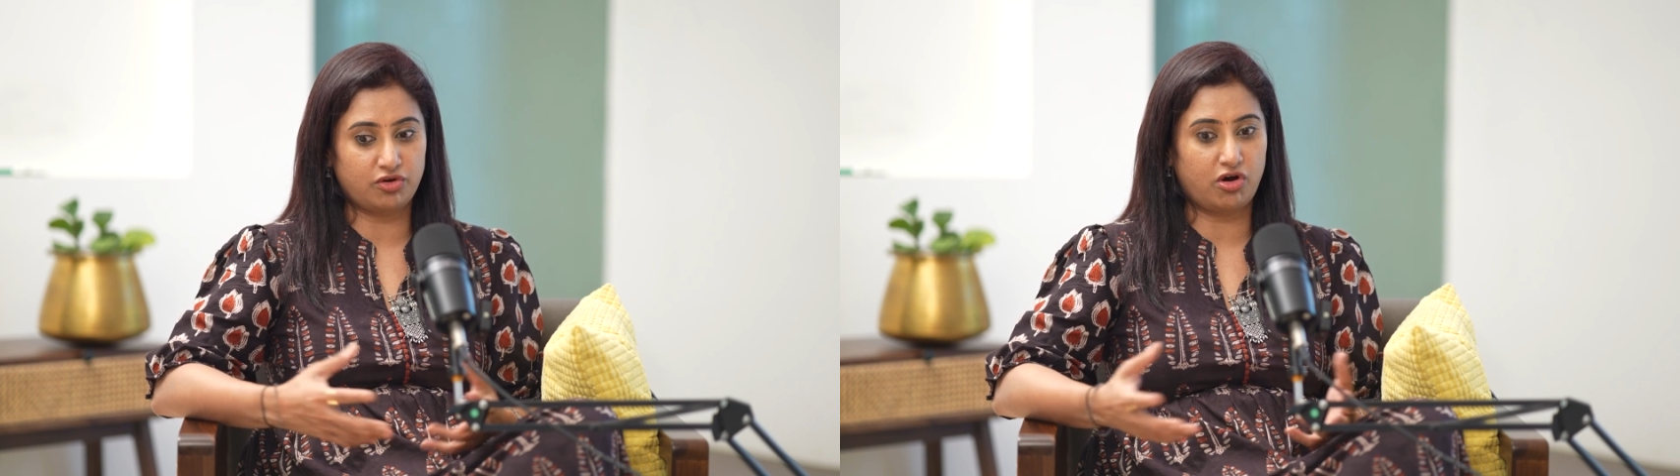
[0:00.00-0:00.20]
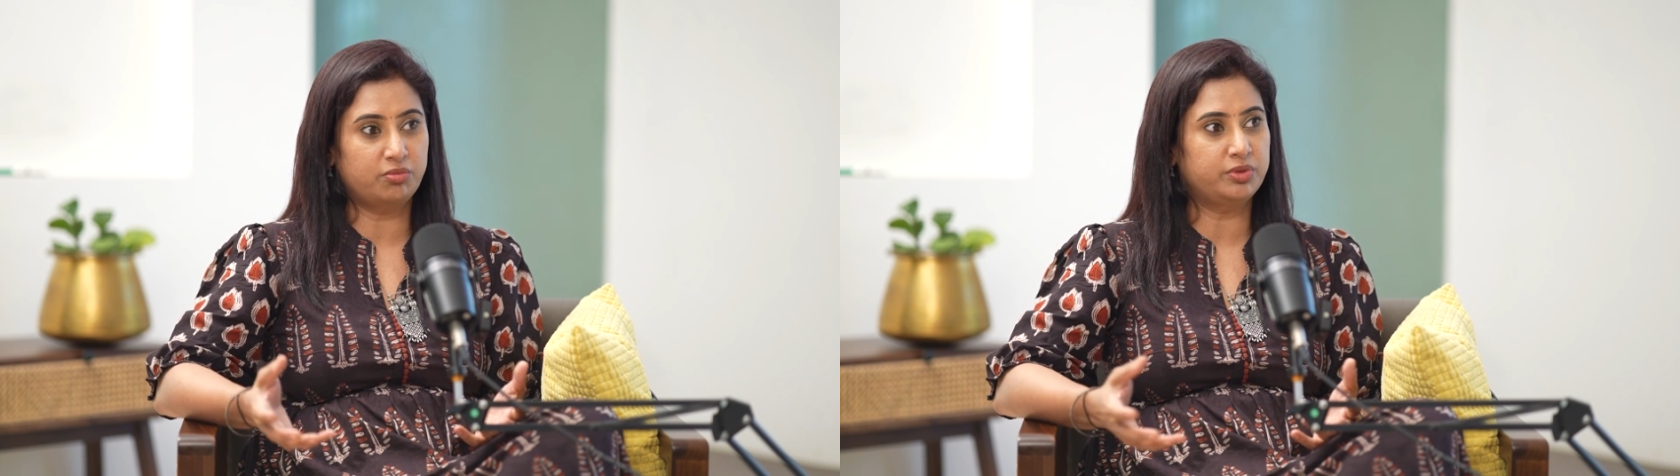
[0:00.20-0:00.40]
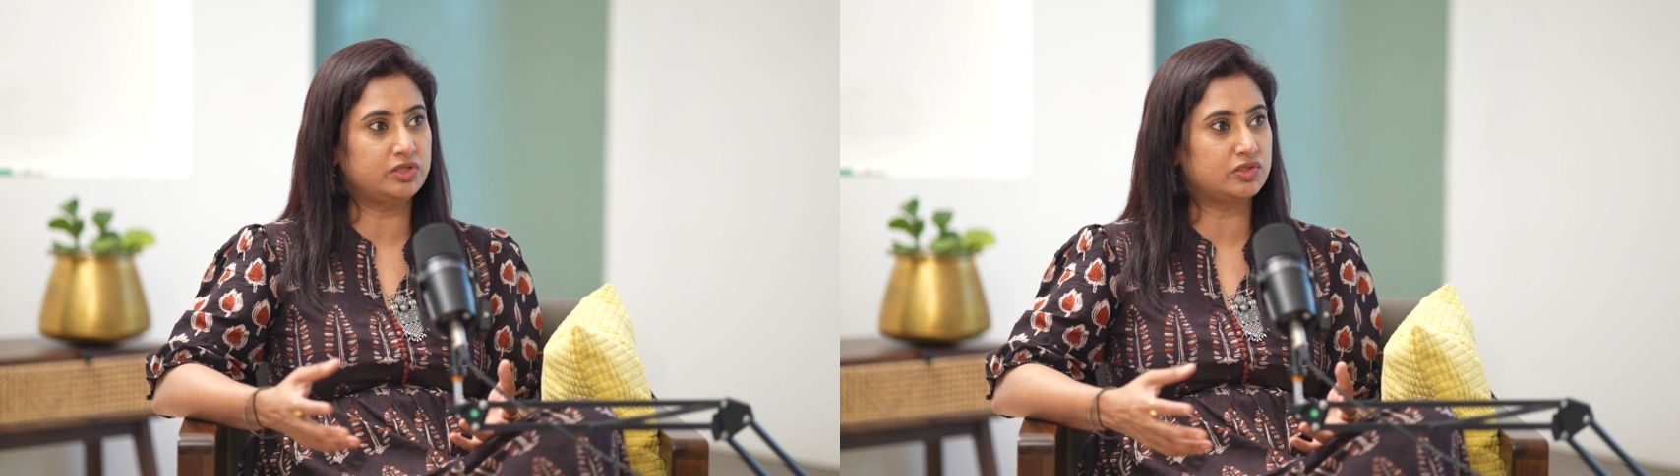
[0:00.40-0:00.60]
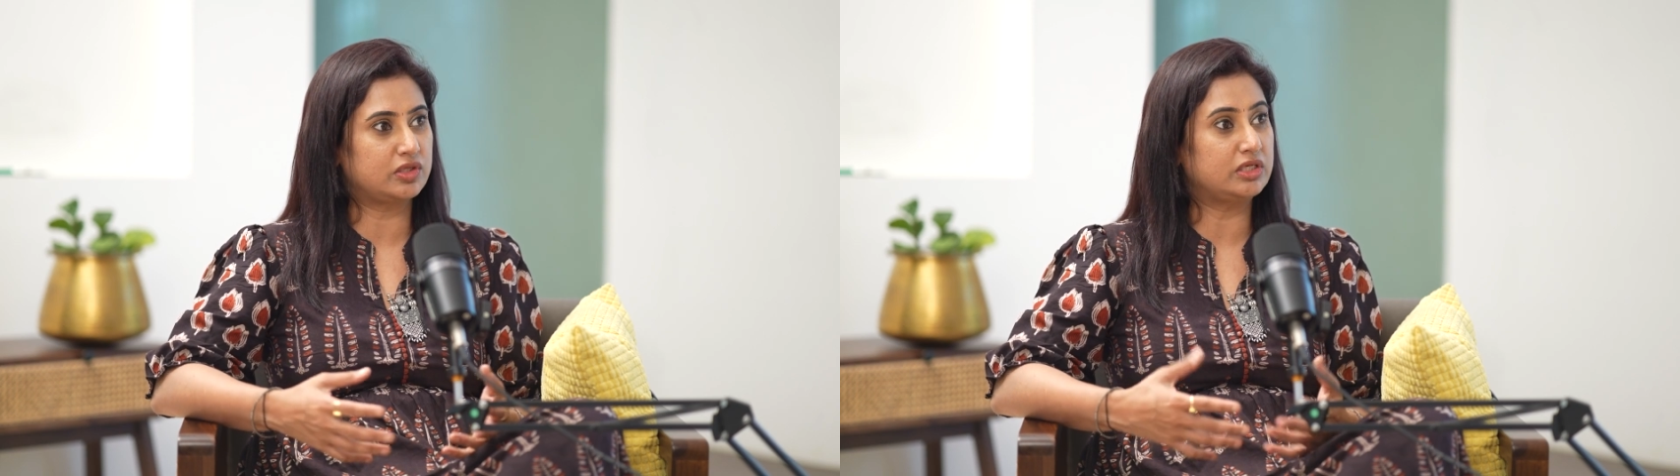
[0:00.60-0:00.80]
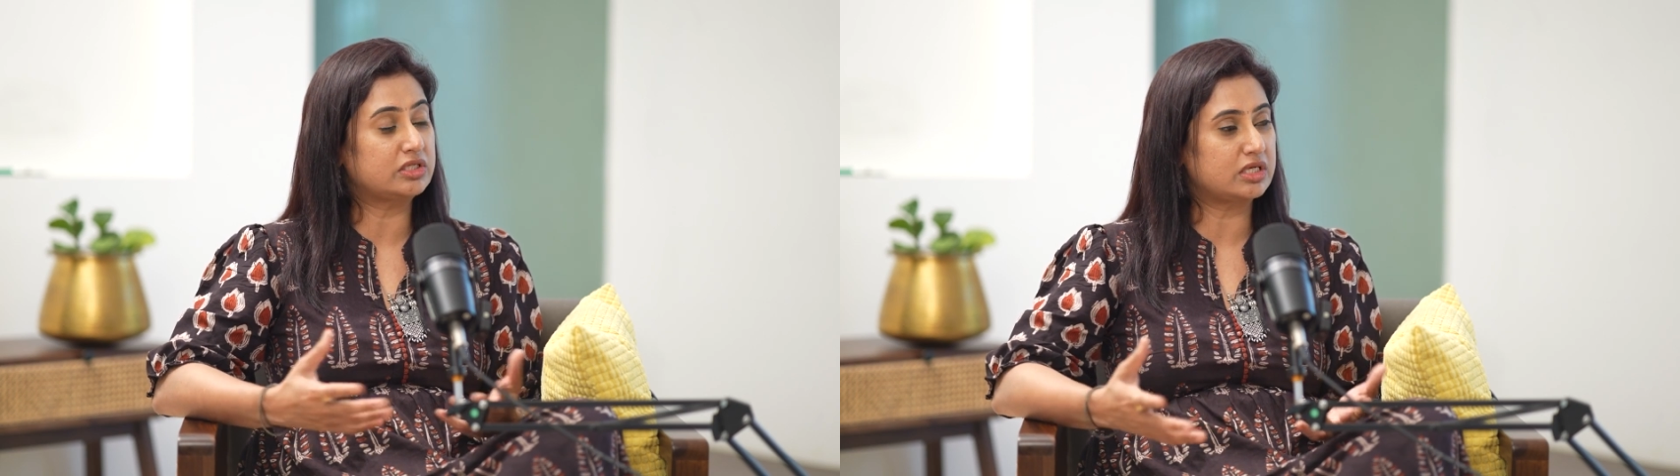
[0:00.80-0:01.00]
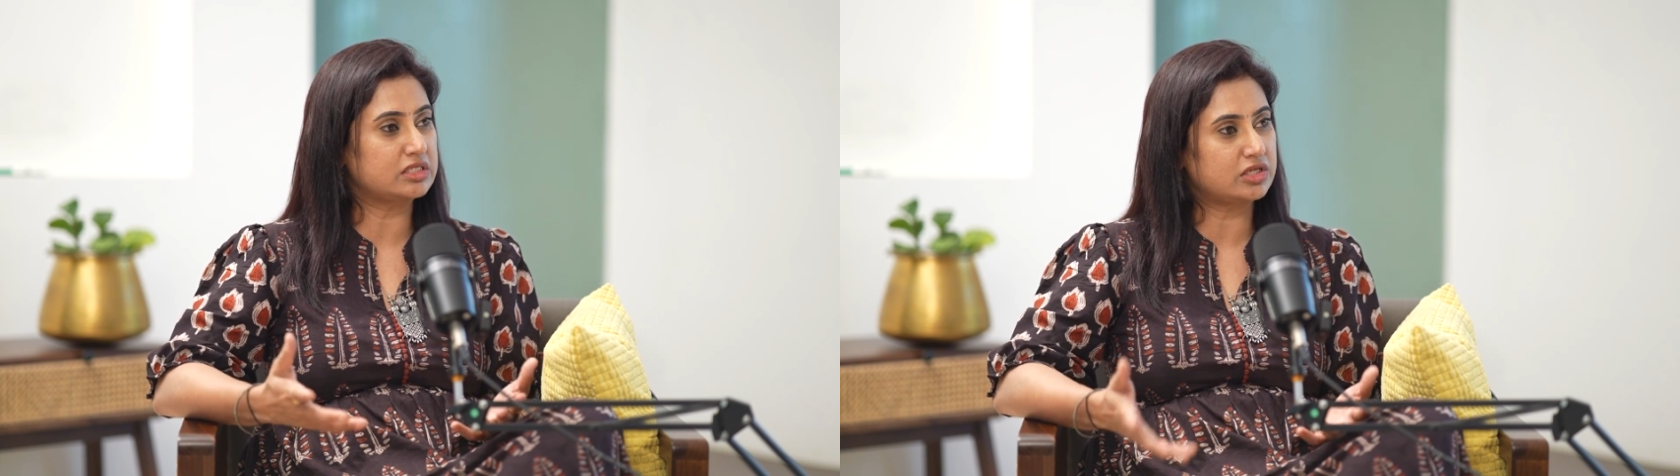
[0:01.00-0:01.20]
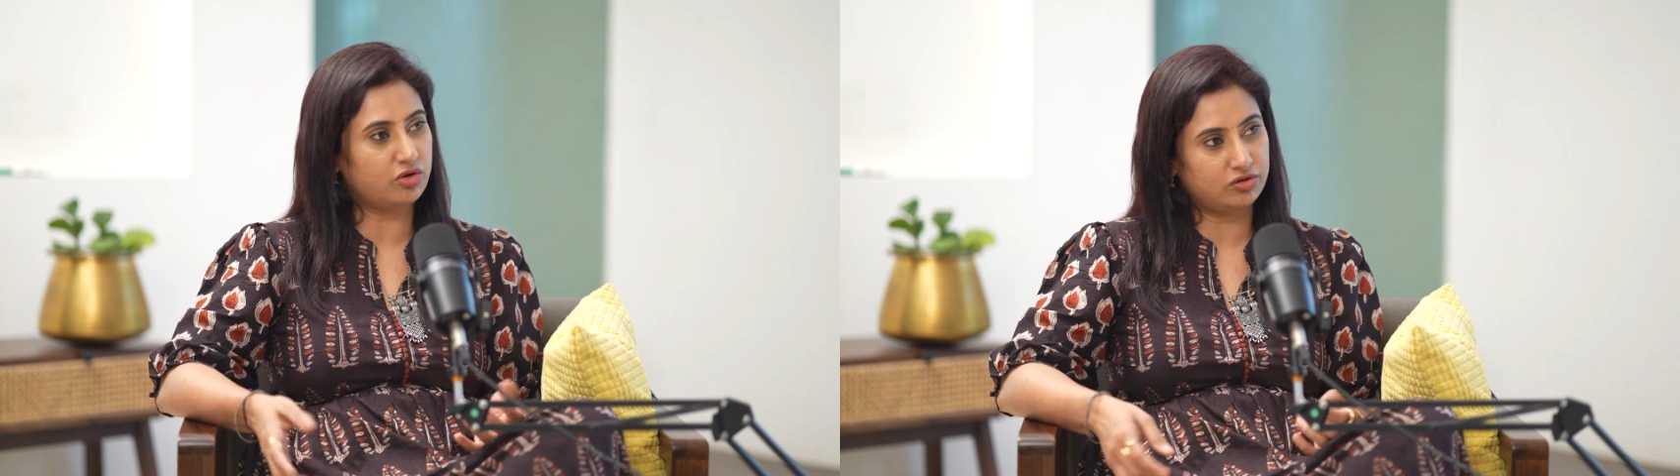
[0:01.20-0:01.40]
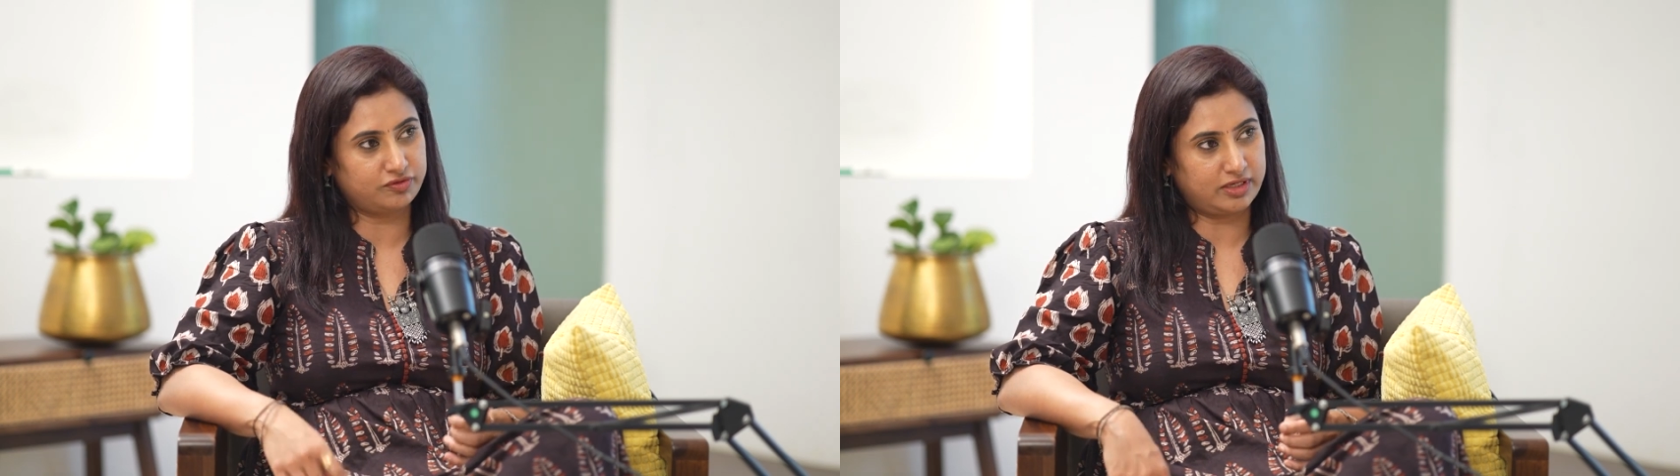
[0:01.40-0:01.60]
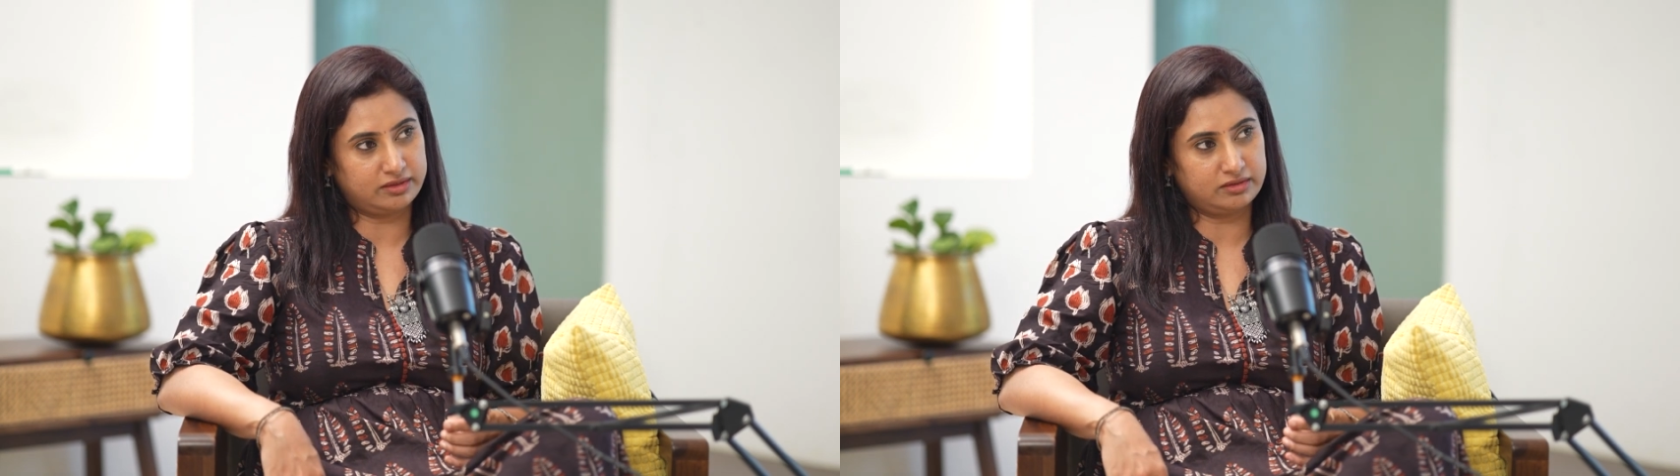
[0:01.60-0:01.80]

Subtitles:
hobbies, interests and all of that.